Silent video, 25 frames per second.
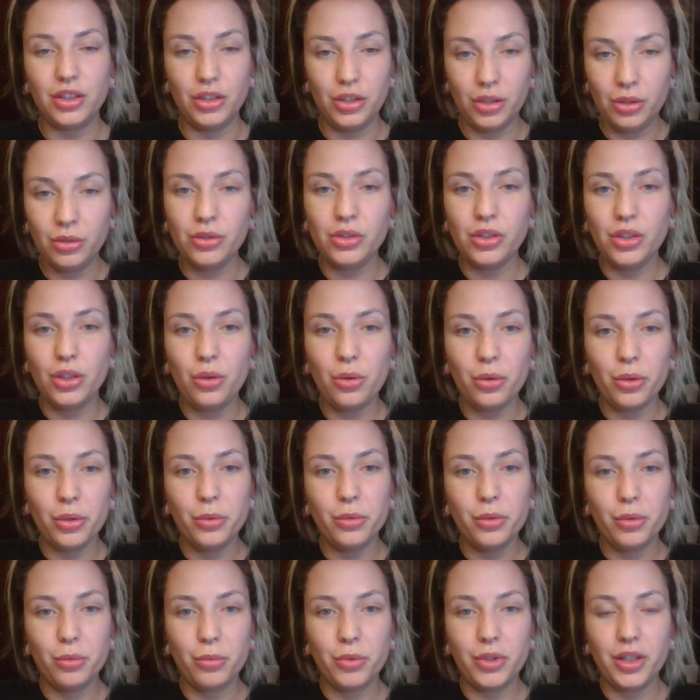can usually hold
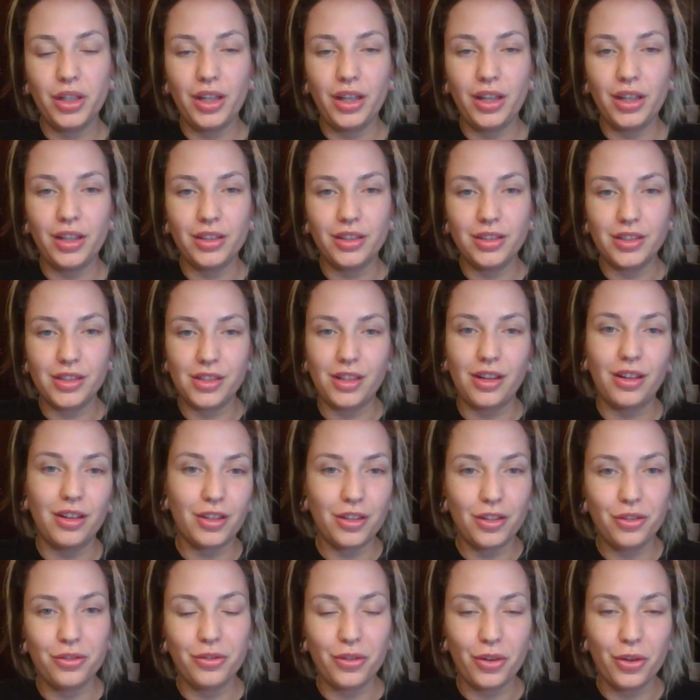it with one hand. It's not
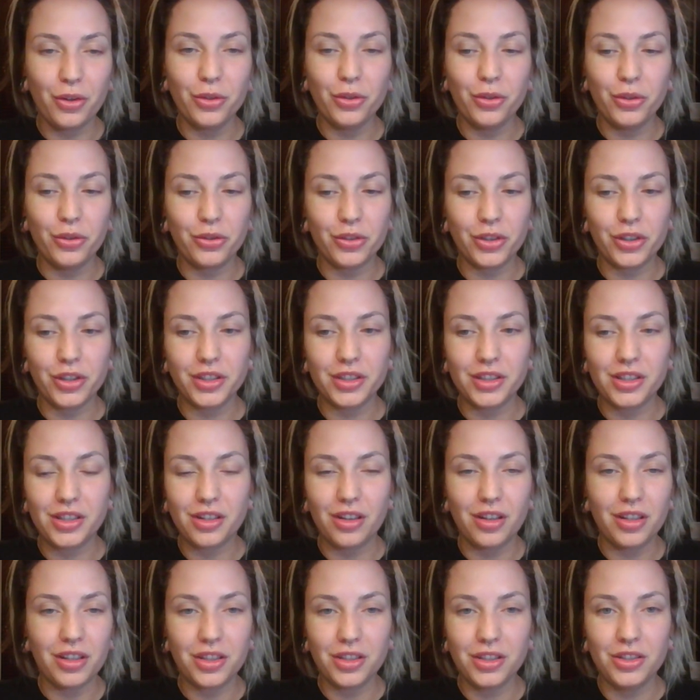gonna fall over. It's
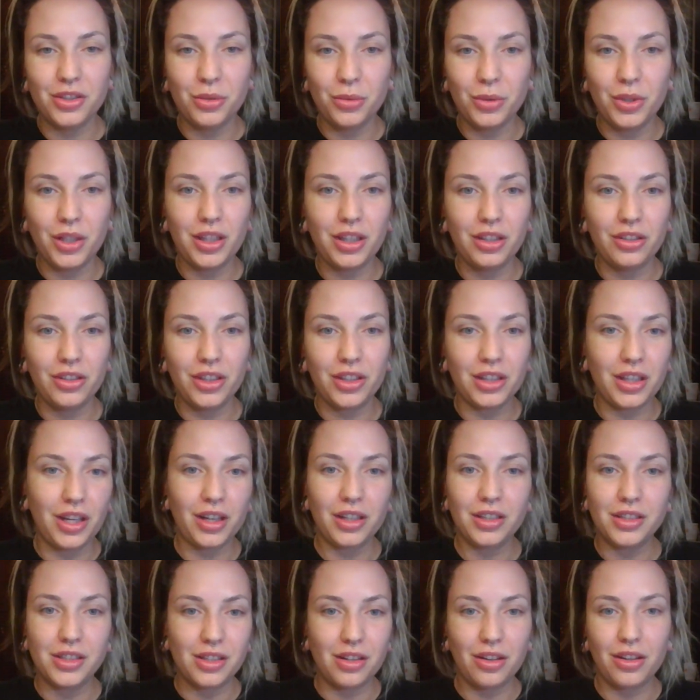not gonna do anything like
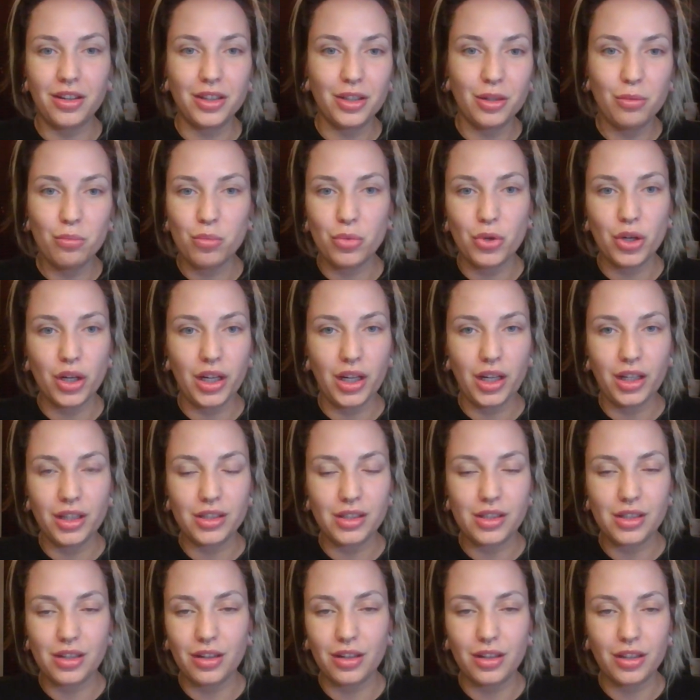that. It's not gonna break.
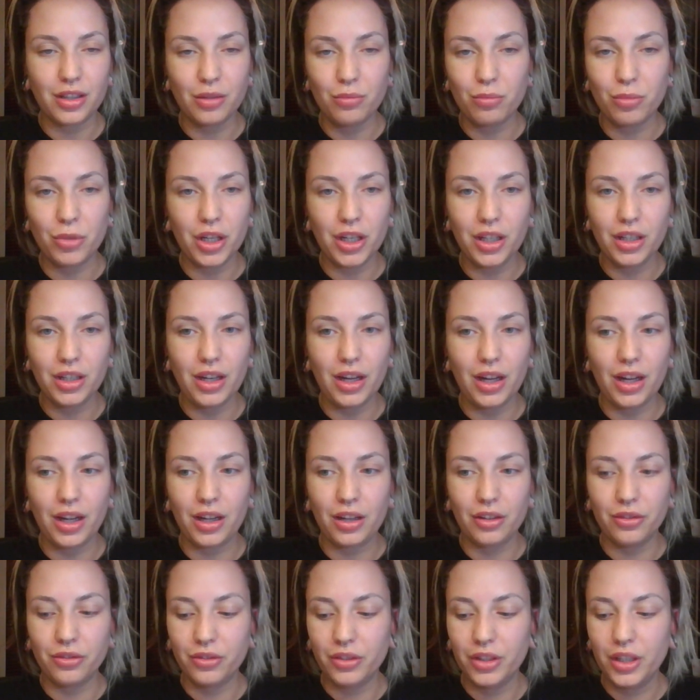It's not gonna break in
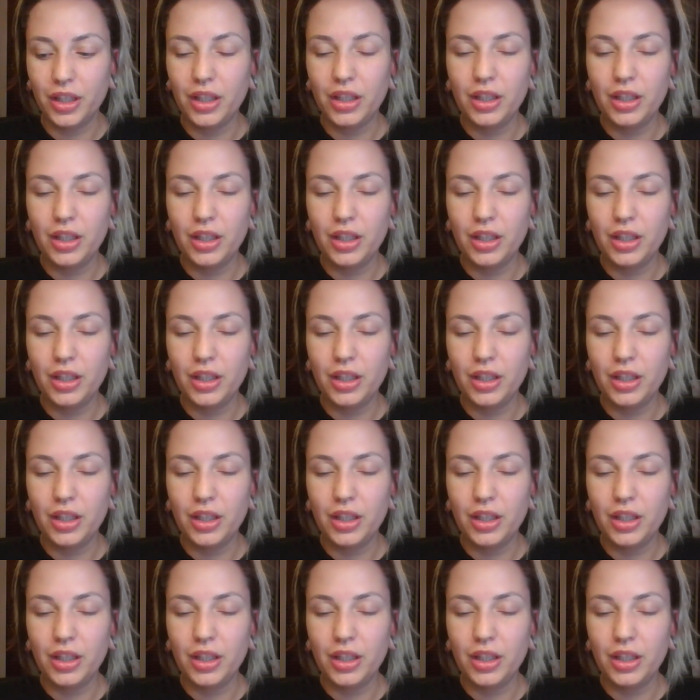half.